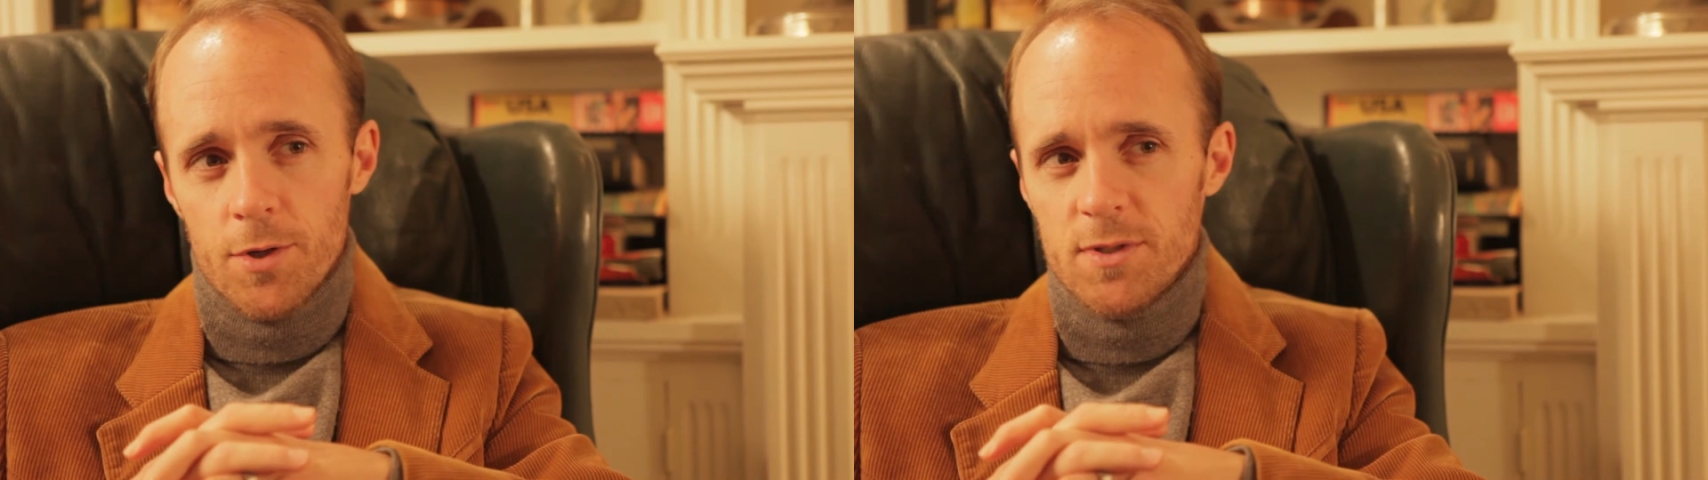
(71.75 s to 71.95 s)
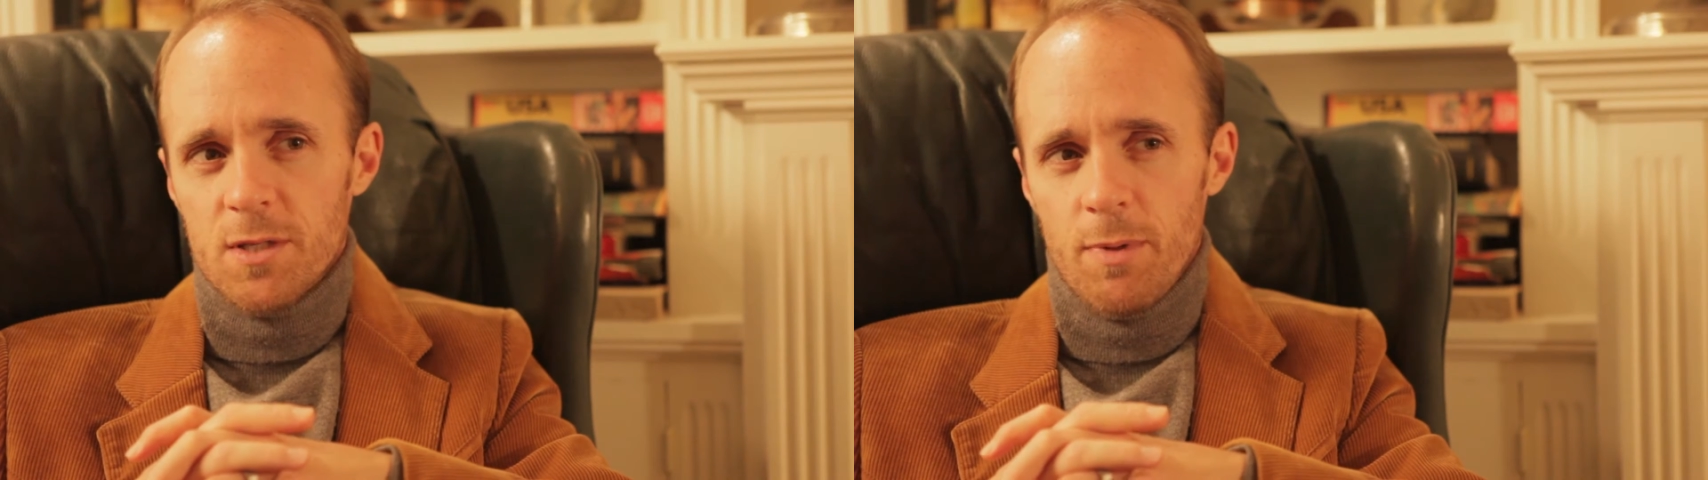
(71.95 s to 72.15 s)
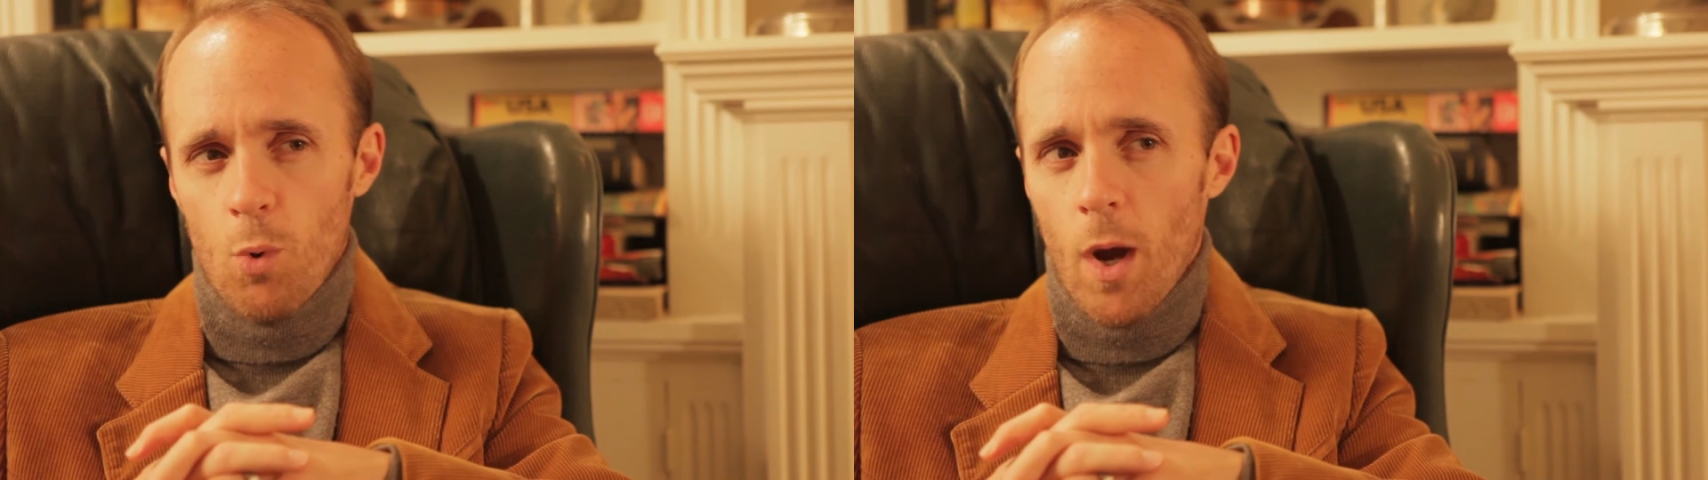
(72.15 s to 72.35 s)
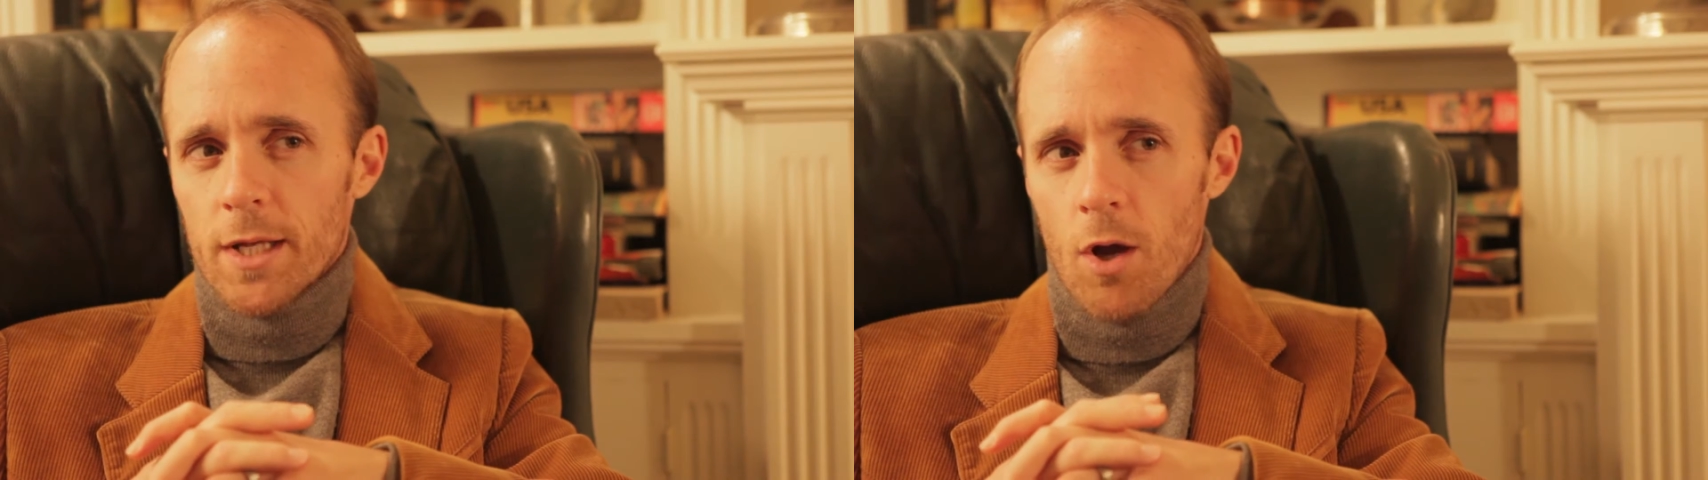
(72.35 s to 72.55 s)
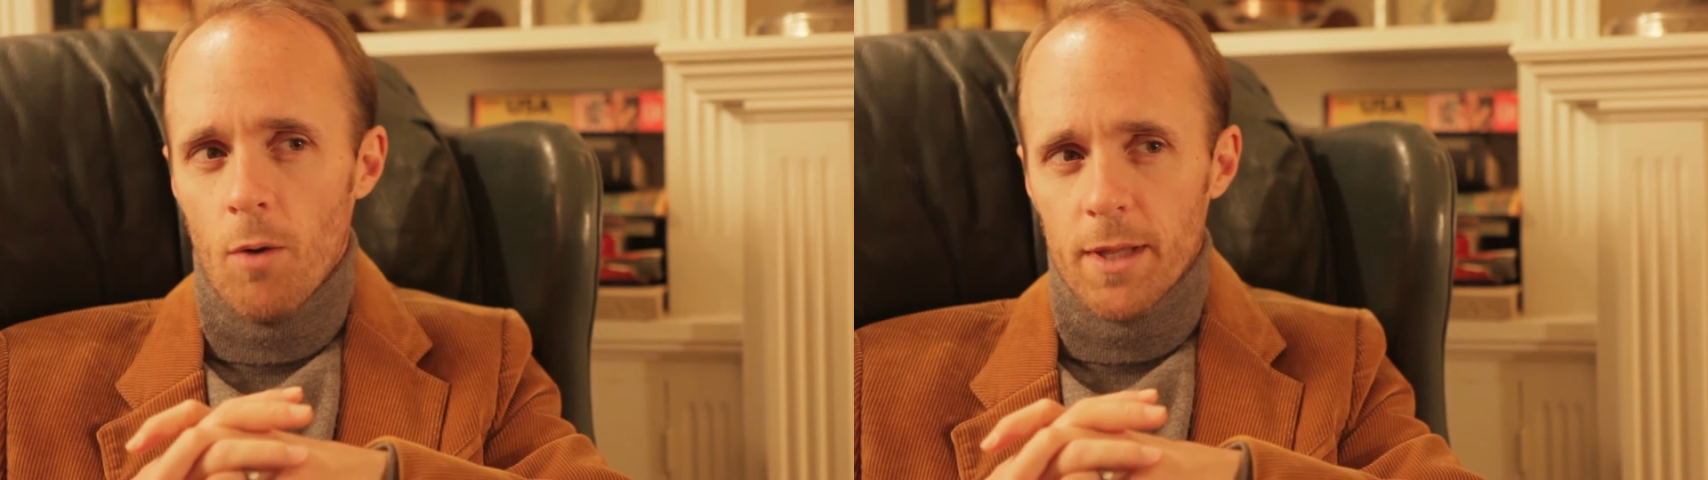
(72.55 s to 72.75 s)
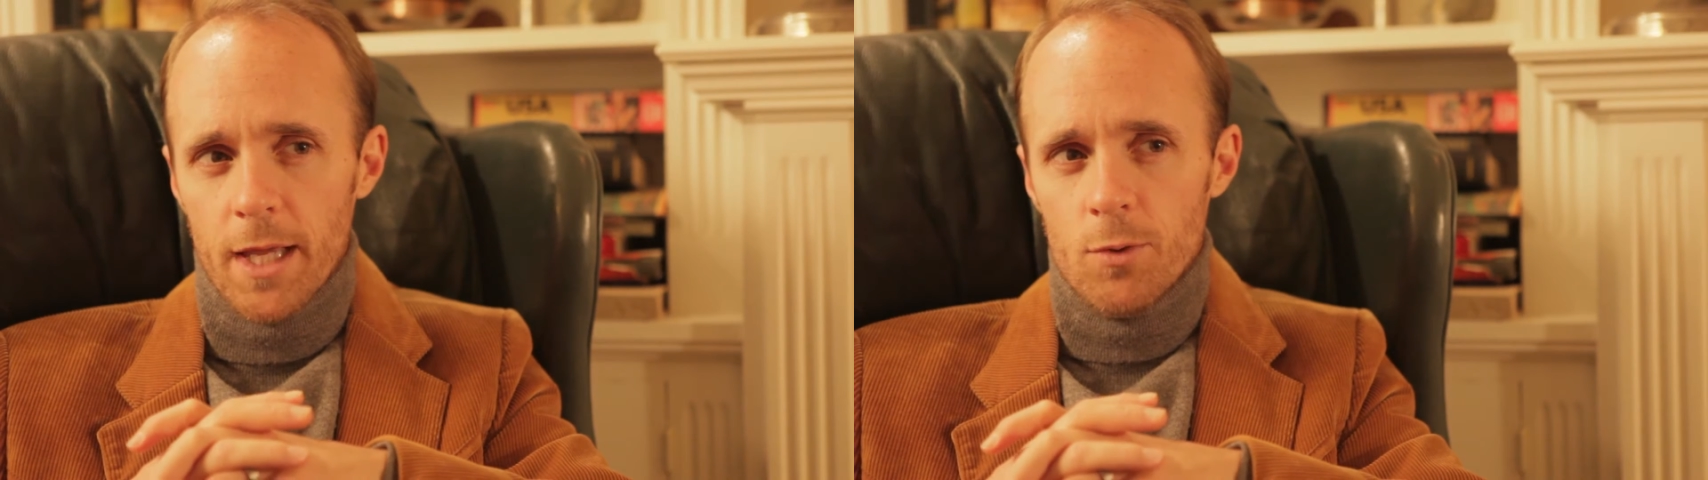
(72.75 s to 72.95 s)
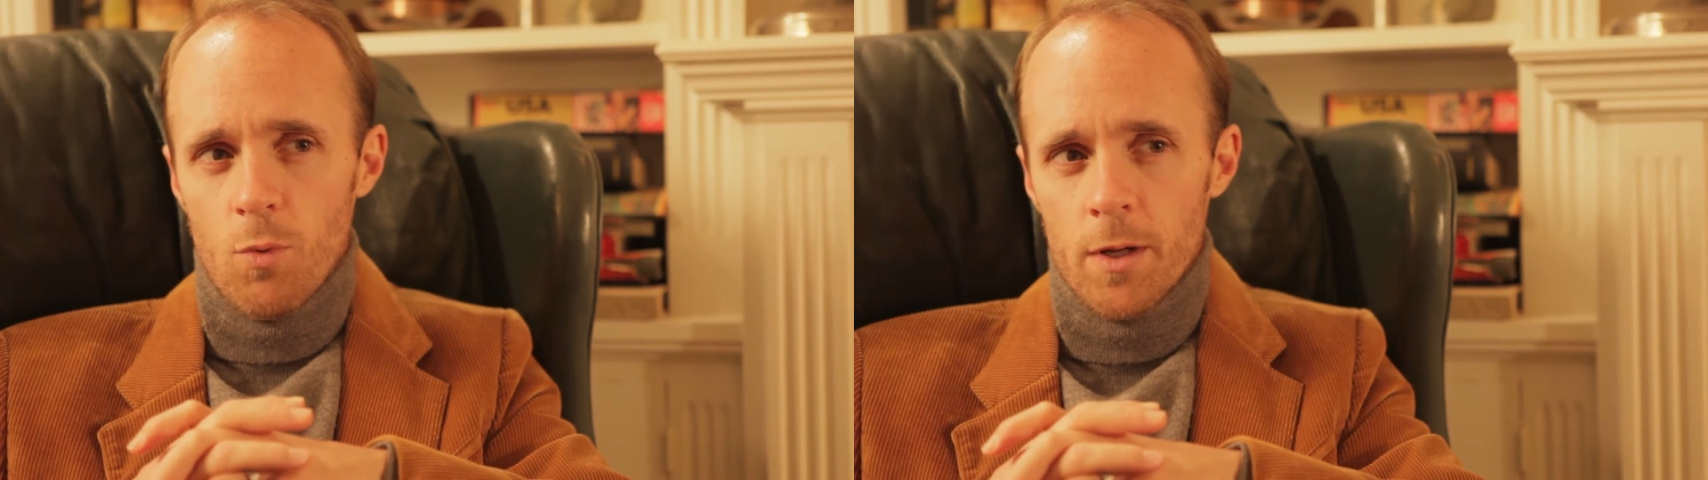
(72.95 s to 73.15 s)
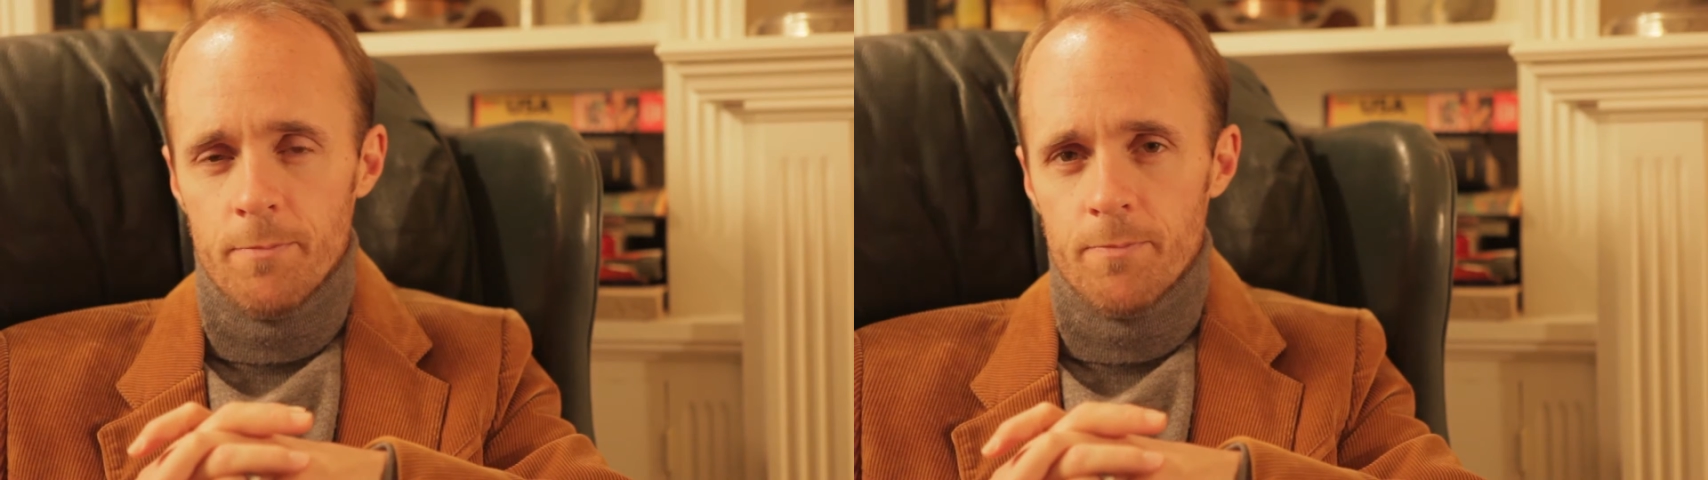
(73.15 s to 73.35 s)
used to be quite a complicated
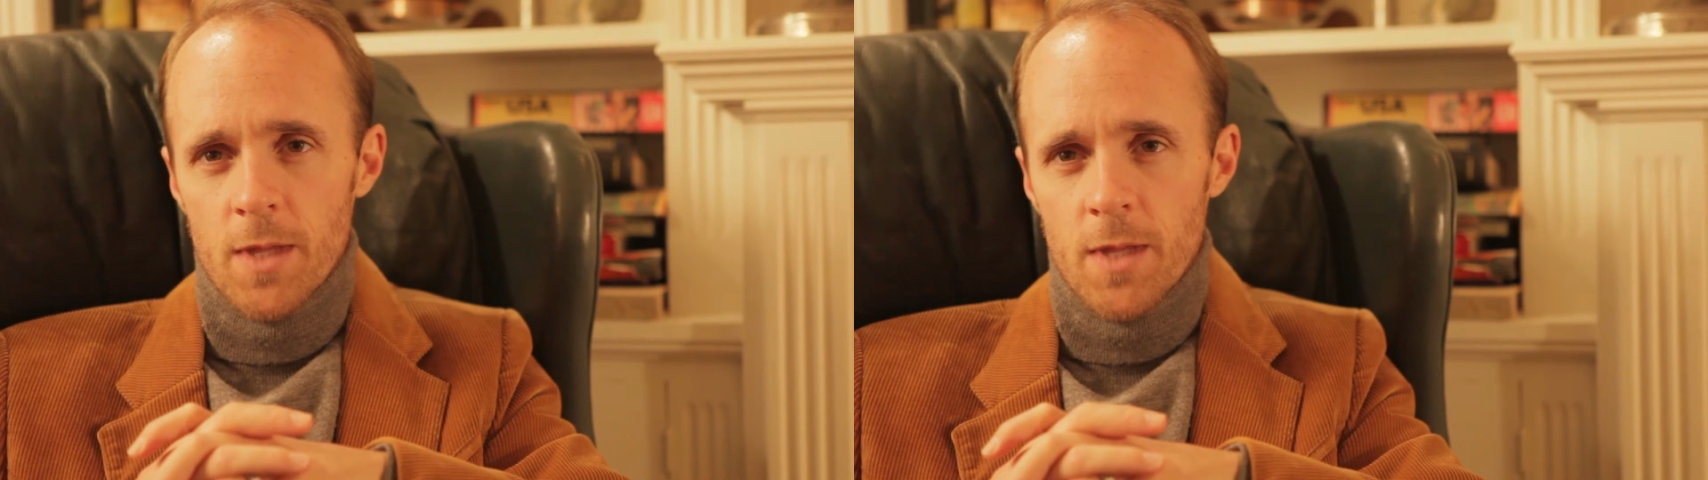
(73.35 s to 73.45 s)
one.